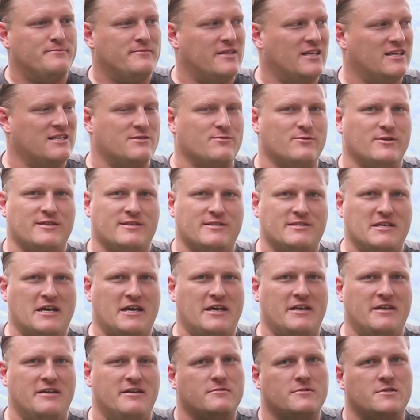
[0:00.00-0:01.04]
That's what he
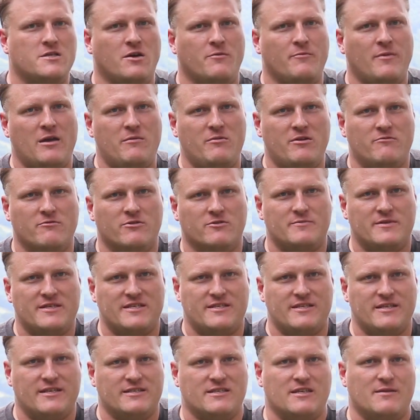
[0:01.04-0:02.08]
said. So maybe we'll be
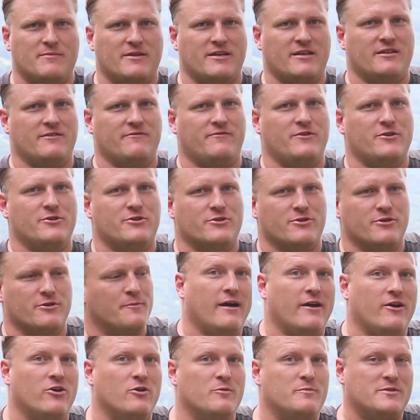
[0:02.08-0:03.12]
seeing something in the future.
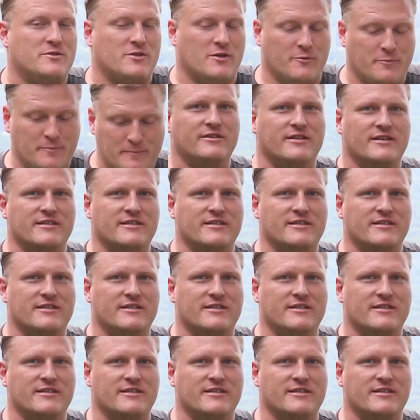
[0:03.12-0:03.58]
I hope so.